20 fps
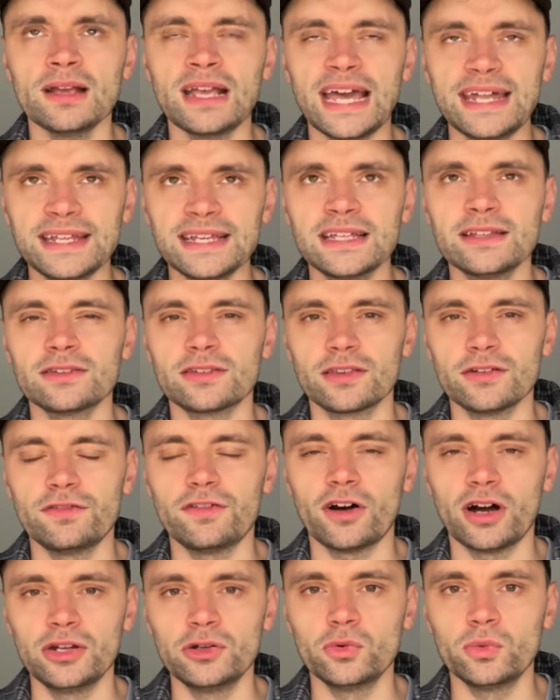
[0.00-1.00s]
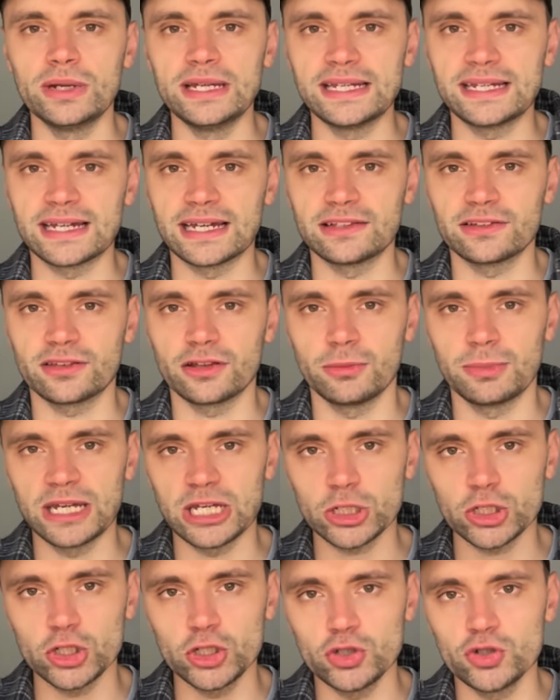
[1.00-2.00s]
heading into the final weekend, so there'll
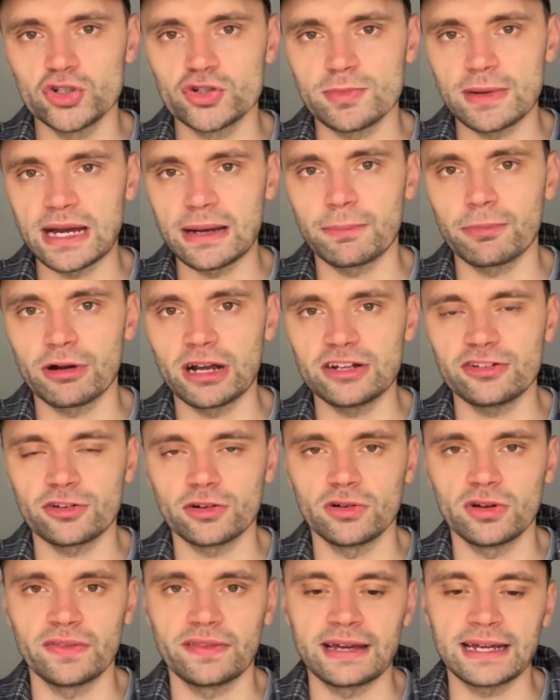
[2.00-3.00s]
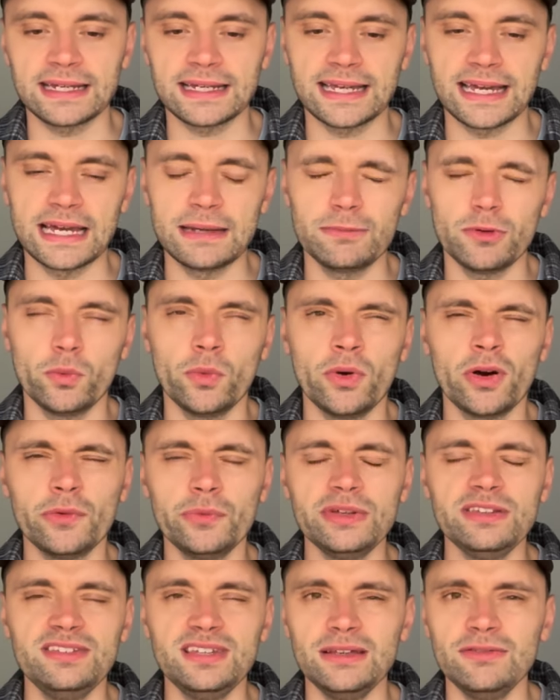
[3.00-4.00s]
be a huge amount of pressure on that game. But what have
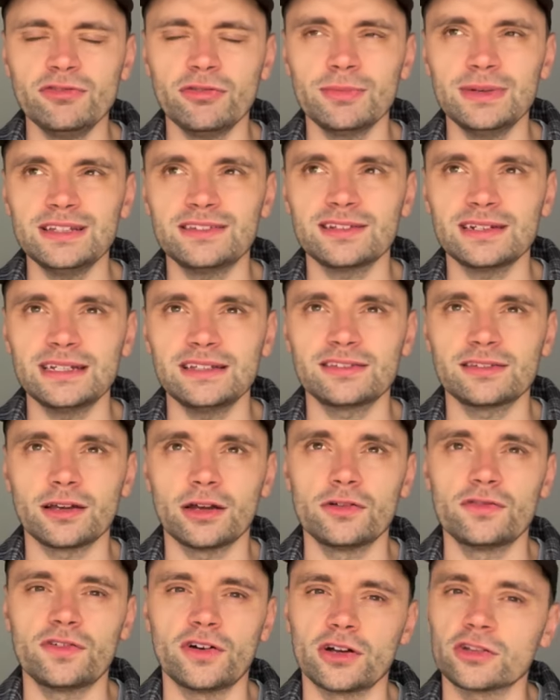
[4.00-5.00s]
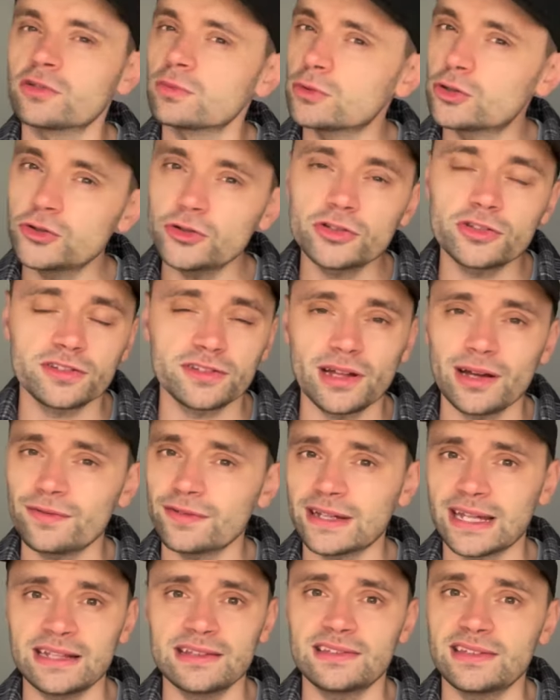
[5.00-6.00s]
we seen from Italy so far? Some good stuff
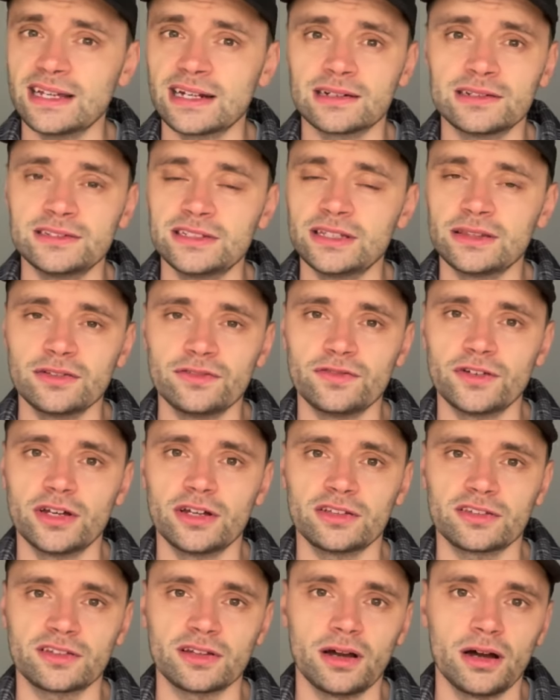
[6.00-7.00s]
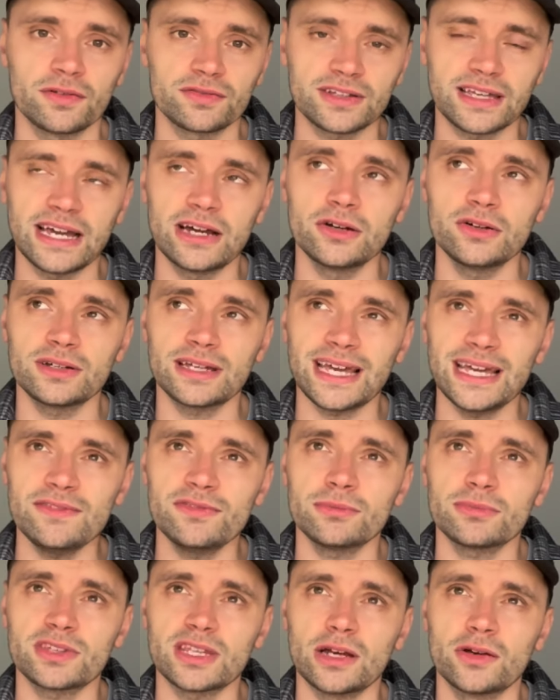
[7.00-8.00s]
against England in the first half. Go, gave
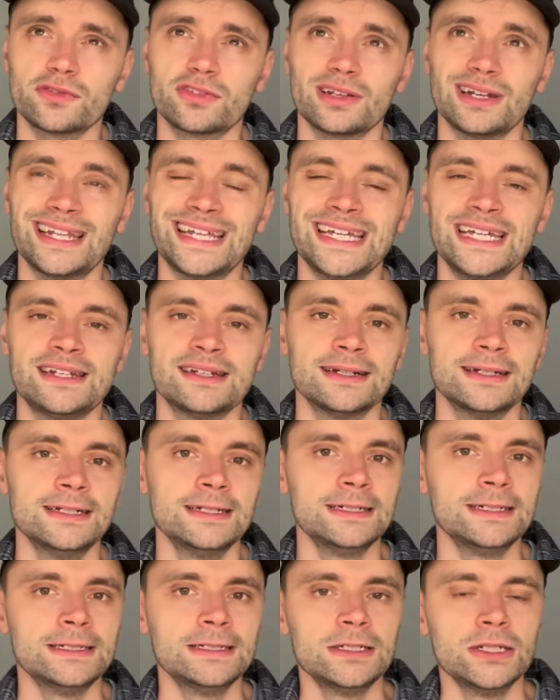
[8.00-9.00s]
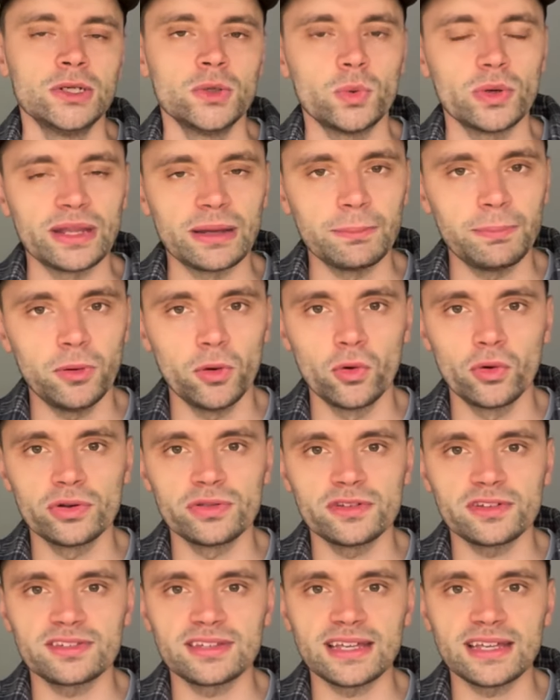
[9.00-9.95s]
themselves a lead, were then poor in the